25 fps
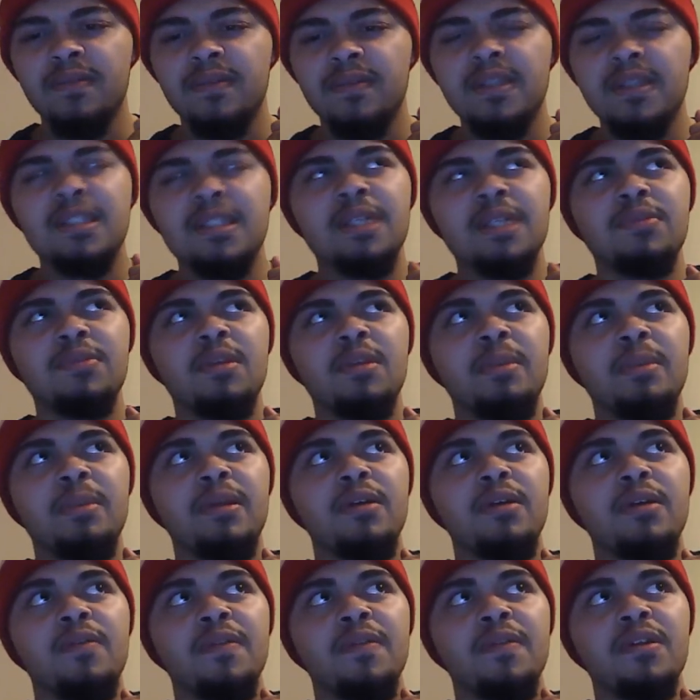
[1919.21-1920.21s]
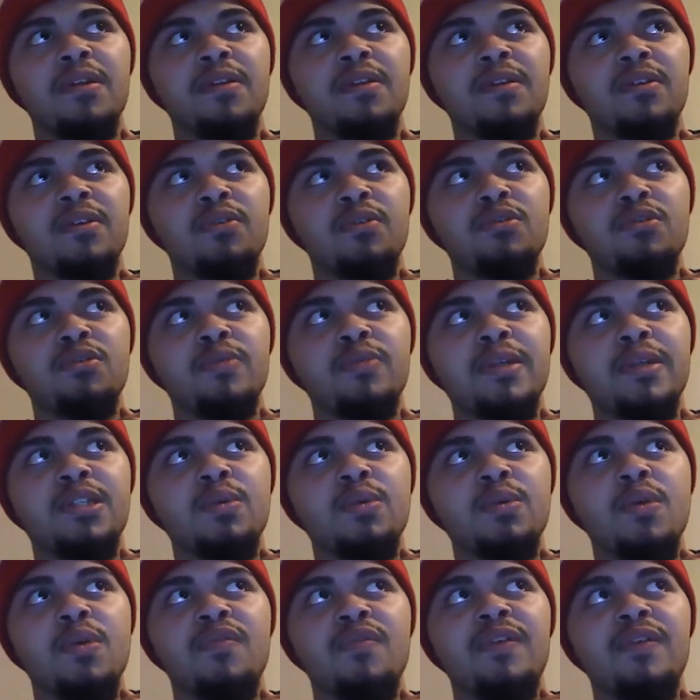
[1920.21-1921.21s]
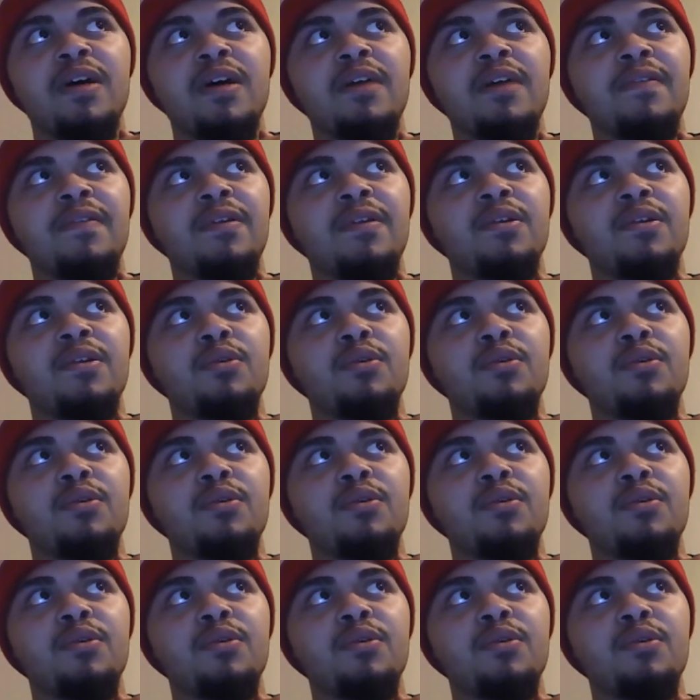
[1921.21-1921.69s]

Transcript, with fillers: They said it's going to be on the, the cruiserweight 205. The